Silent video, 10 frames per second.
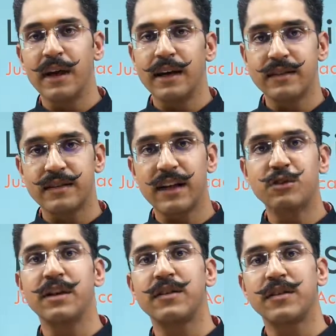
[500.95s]
in such
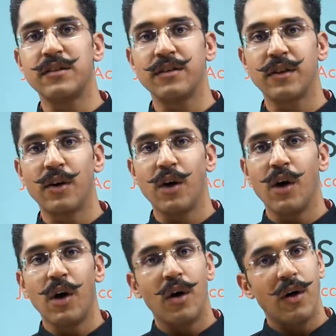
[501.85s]
cases,
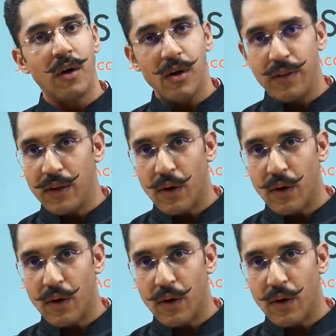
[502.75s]
the